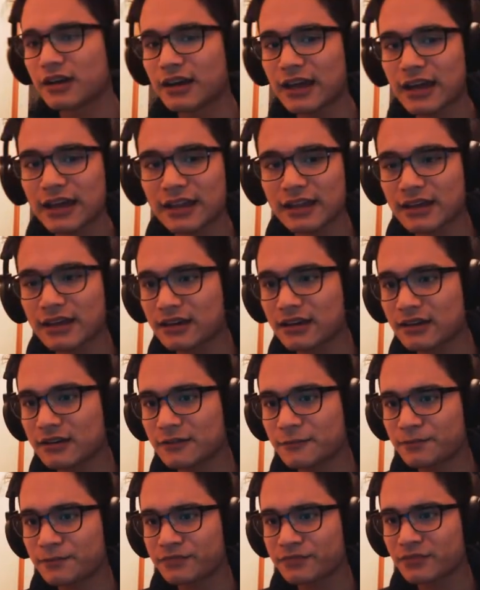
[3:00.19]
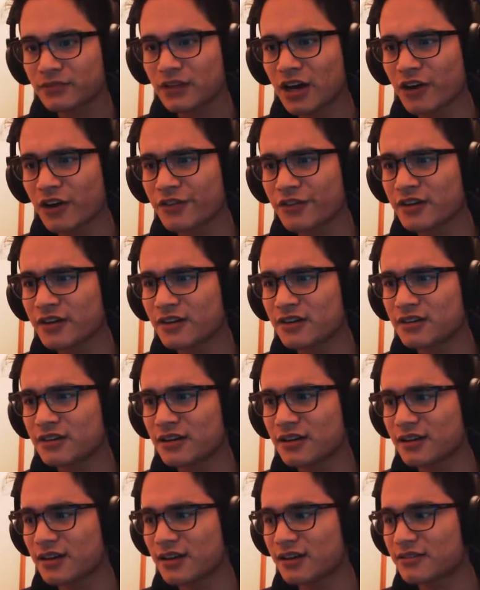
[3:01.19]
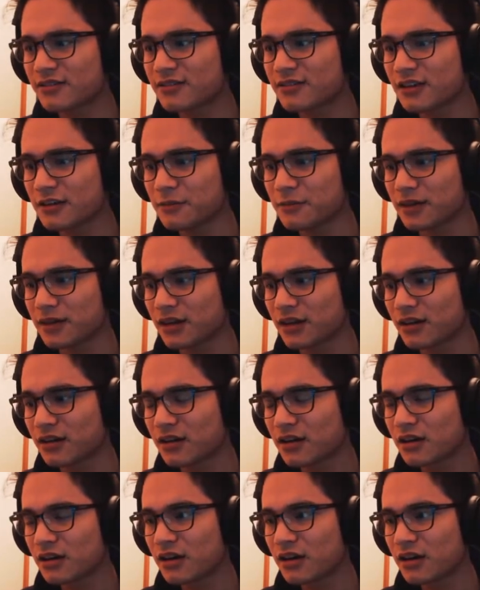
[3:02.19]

alien? I don't think it can see me.